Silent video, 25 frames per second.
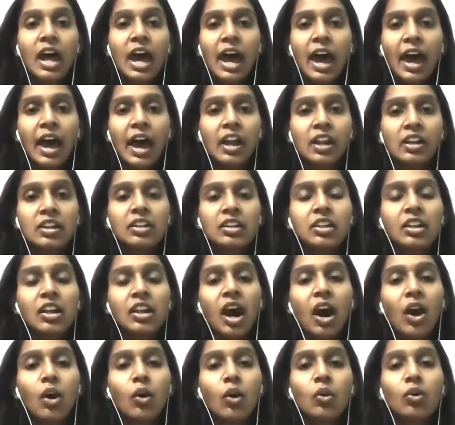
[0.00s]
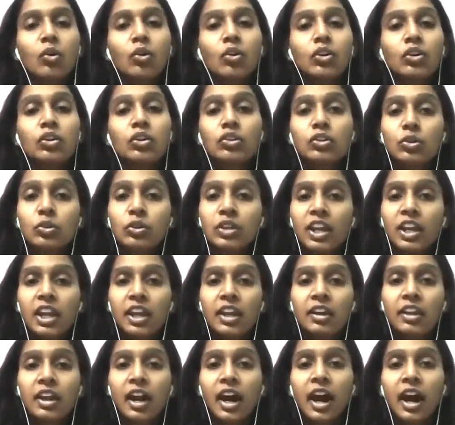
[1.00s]
and now
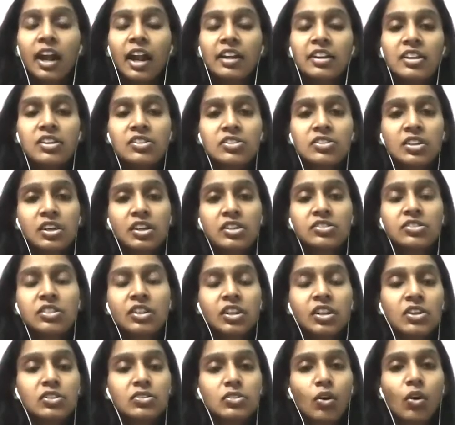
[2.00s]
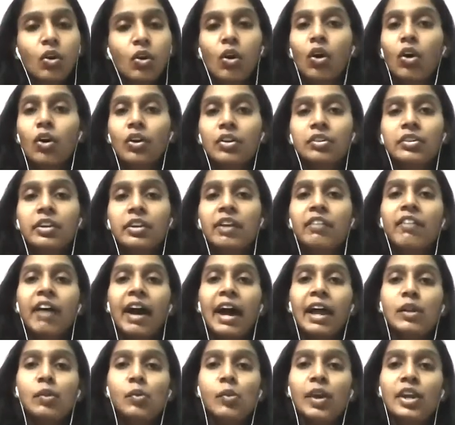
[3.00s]
today our discussion is on
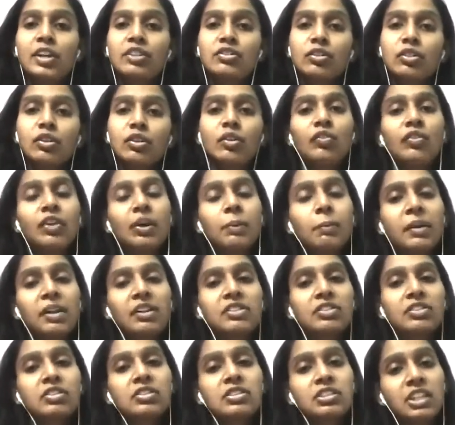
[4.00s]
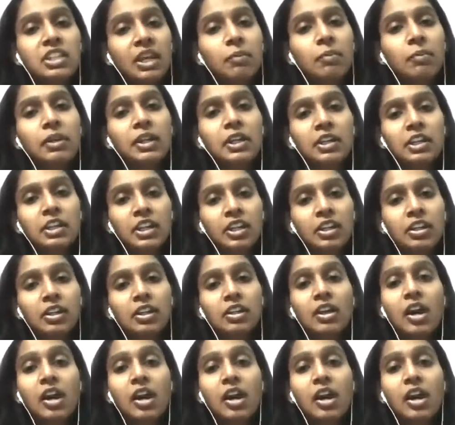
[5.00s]
evaluation of emulsion stability.